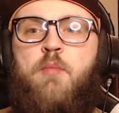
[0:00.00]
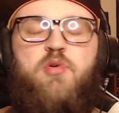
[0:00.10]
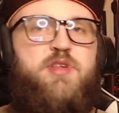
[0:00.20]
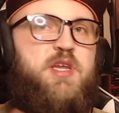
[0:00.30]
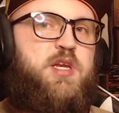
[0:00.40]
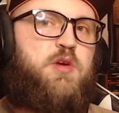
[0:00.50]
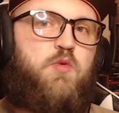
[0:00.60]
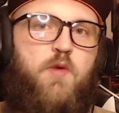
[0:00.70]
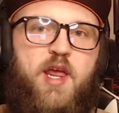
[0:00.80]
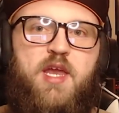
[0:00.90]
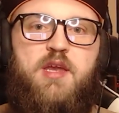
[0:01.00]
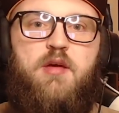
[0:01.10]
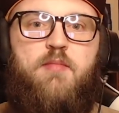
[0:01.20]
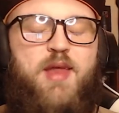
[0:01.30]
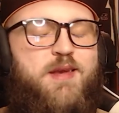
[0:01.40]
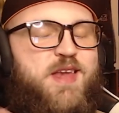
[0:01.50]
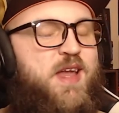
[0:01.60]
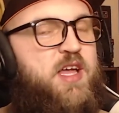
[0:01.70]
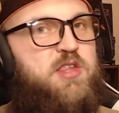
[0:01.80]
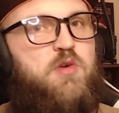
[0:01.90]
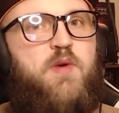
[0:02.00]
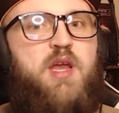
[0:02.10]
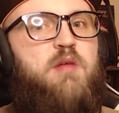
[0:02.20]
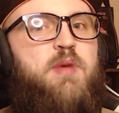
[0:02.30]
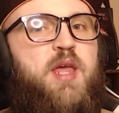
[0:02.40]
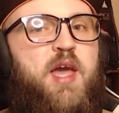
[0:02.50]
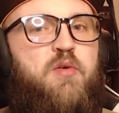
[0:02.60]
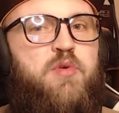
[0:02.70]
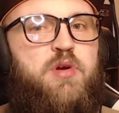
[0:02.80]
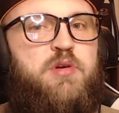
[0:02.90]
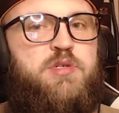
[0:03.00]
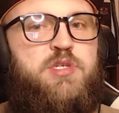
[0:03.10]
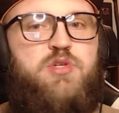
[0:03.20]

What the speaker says: presented random and not so random encounters